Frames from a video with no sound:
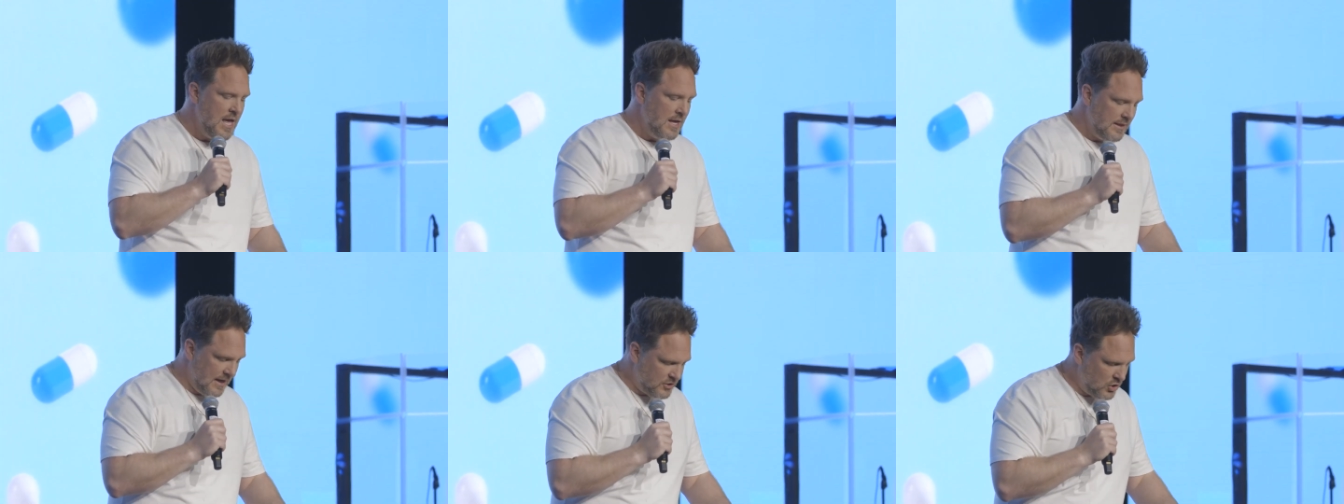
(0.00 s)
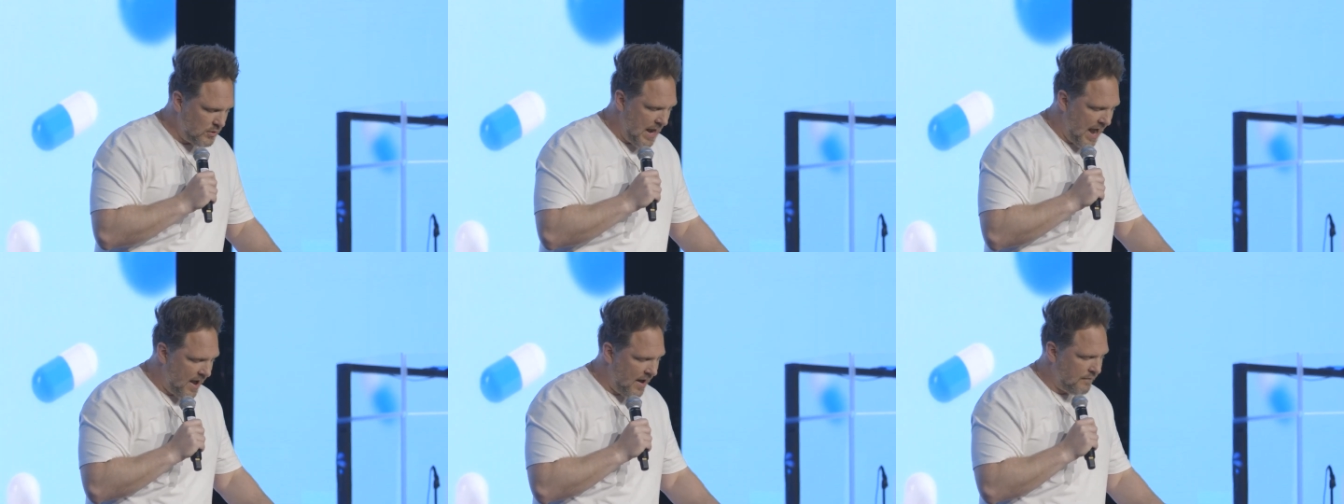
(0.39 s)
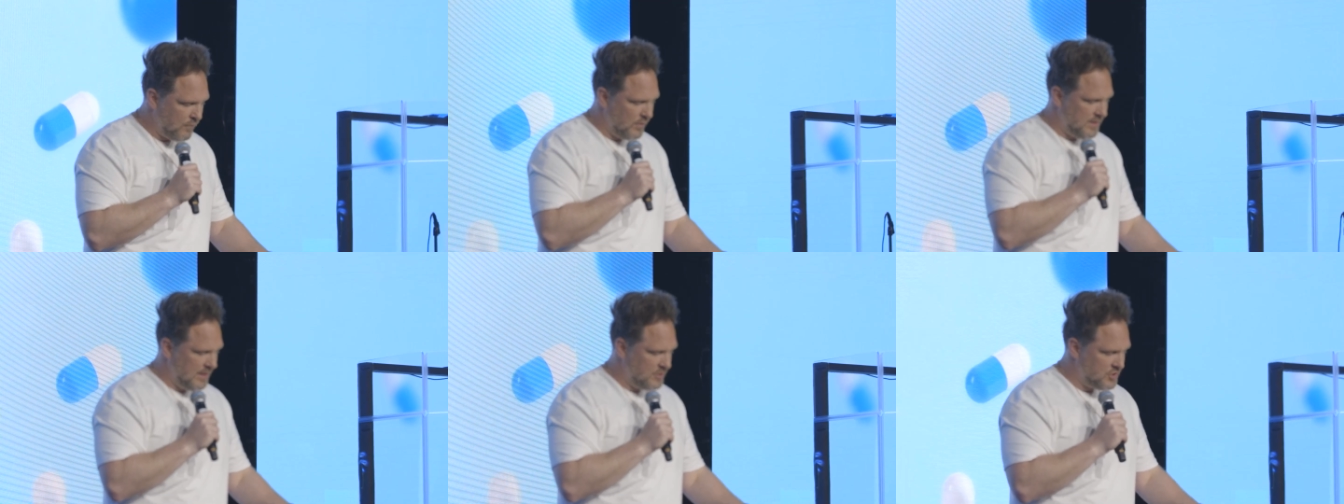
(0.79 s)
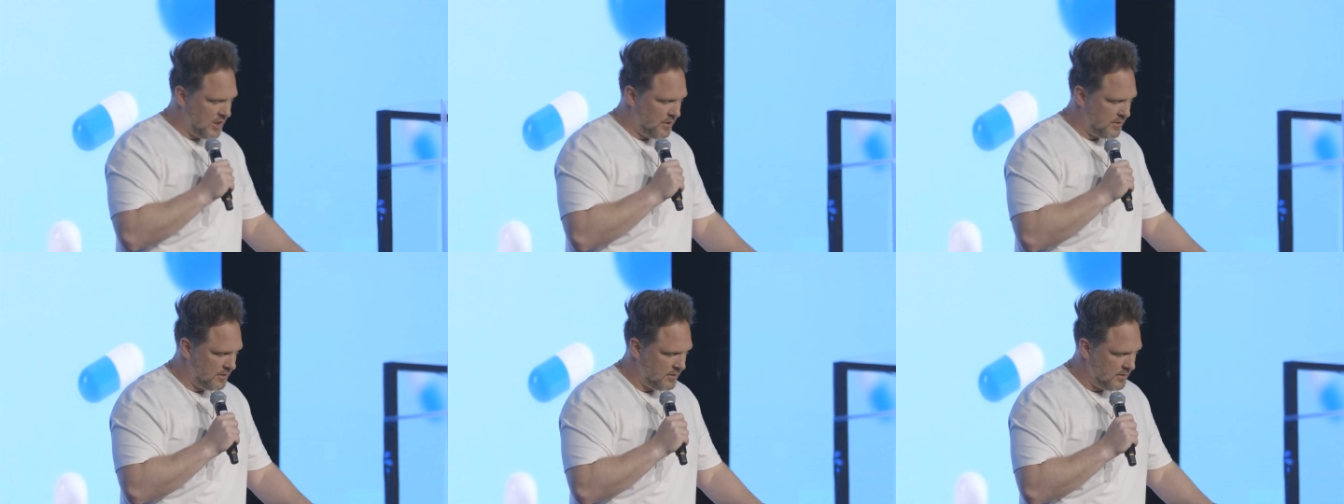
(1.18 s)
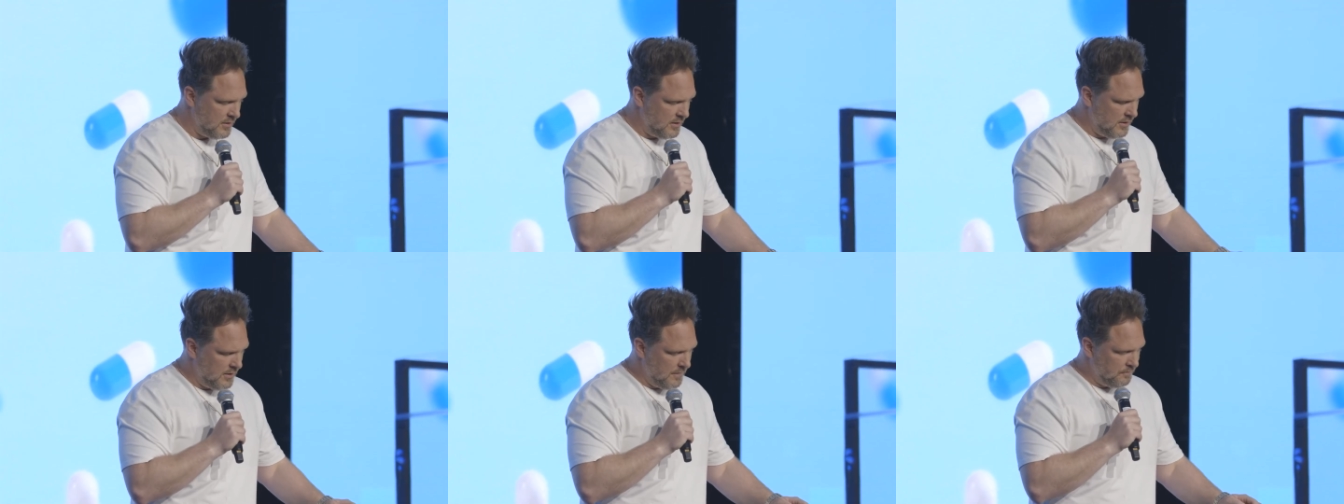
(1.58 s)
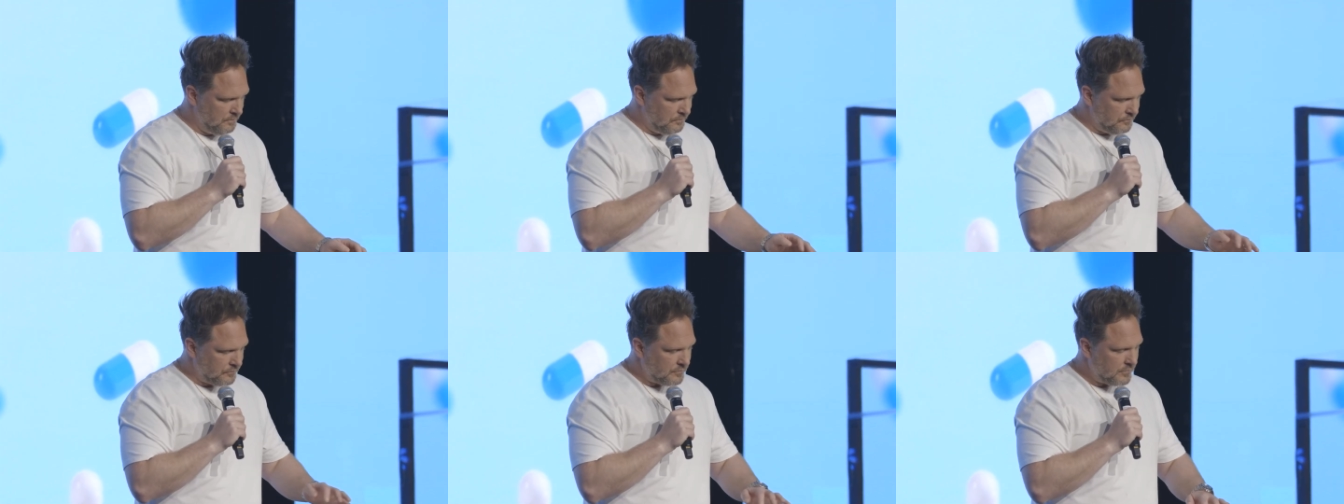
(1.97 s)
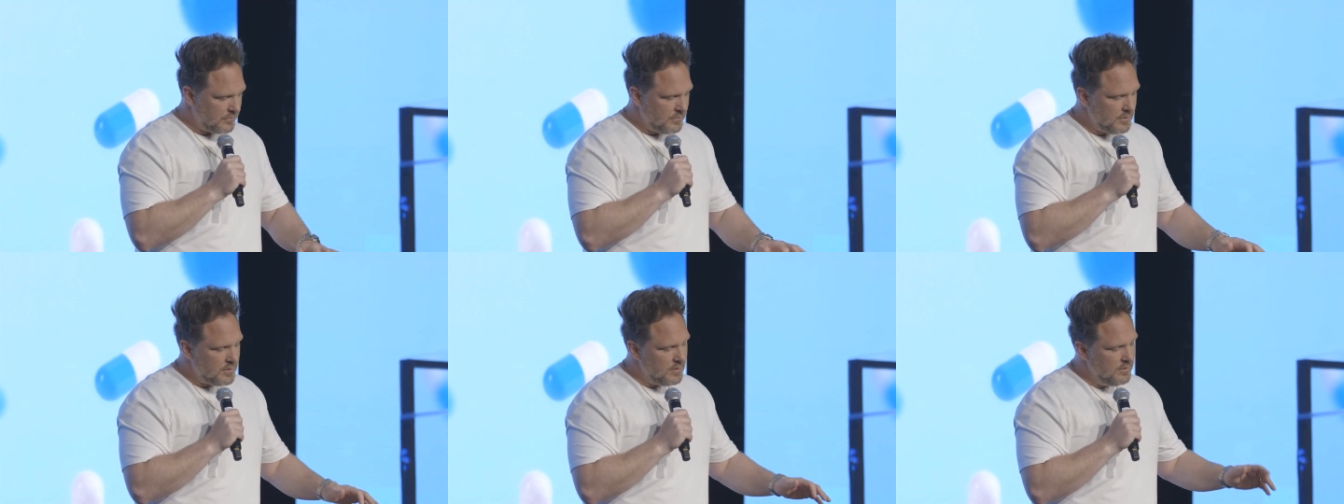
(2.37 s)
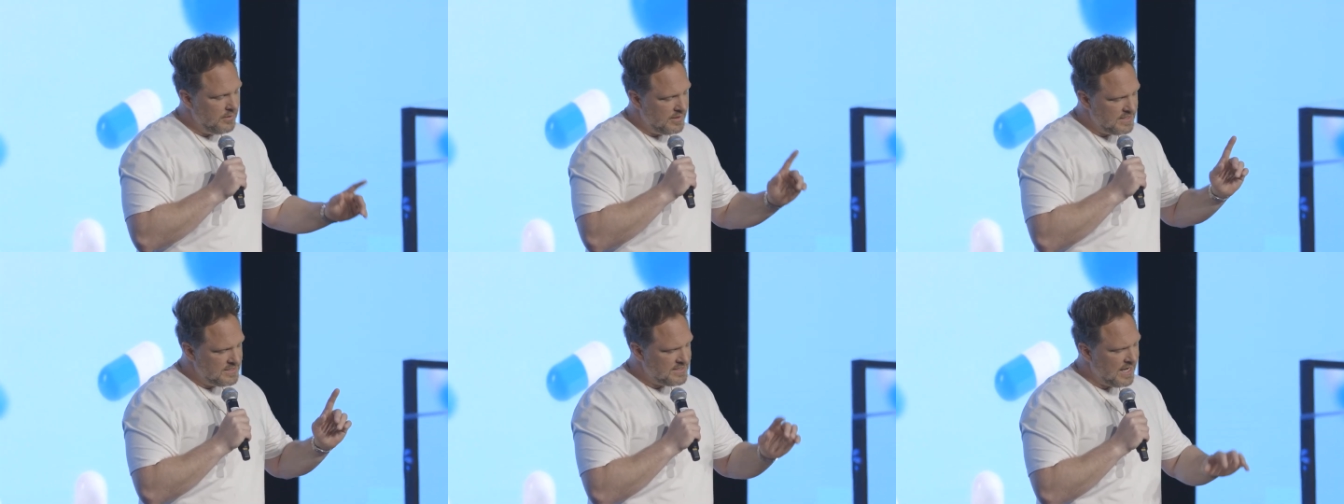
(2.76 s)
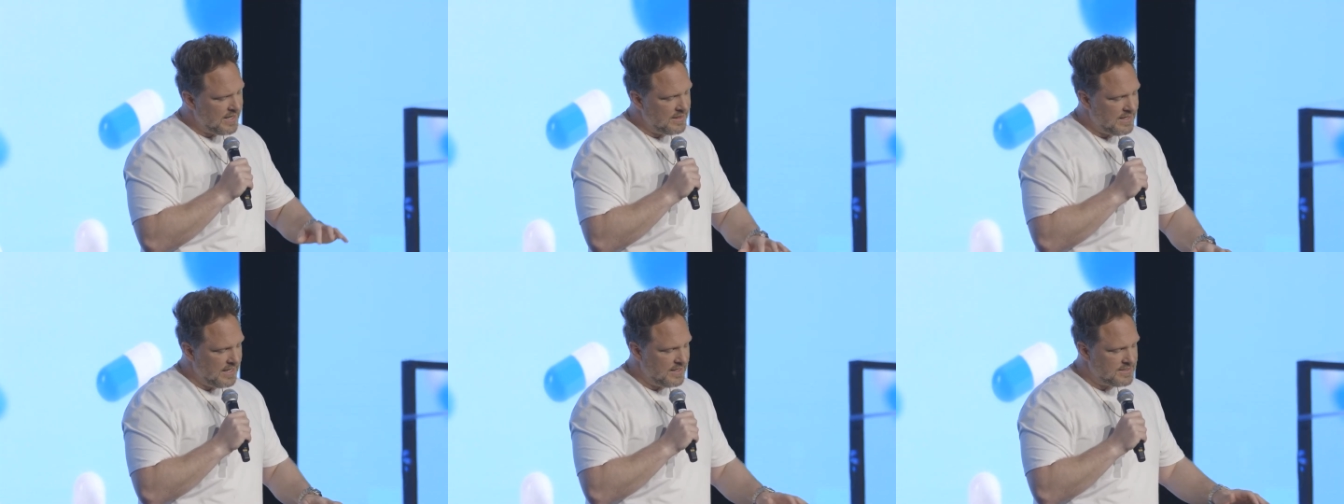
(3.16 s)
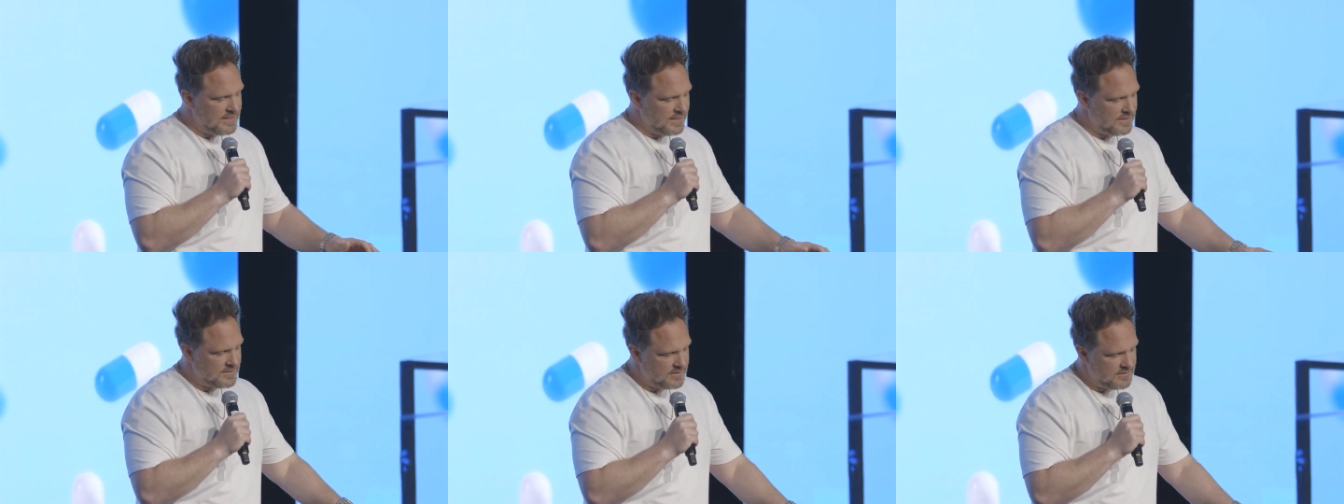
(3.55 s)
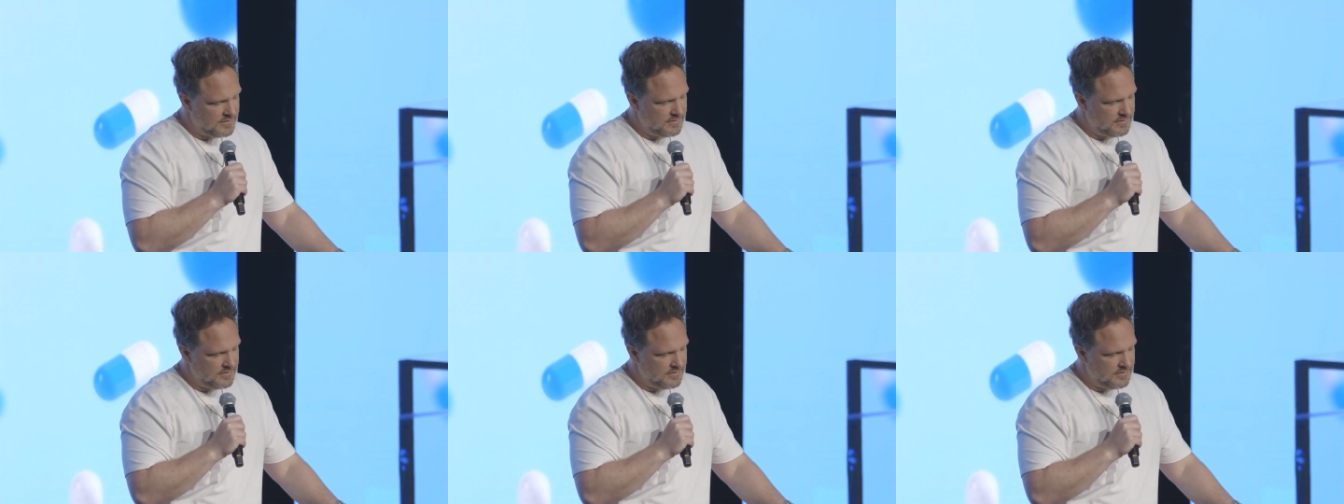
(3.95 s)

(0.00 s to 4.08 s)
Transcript: that you have with each other. The second thing is this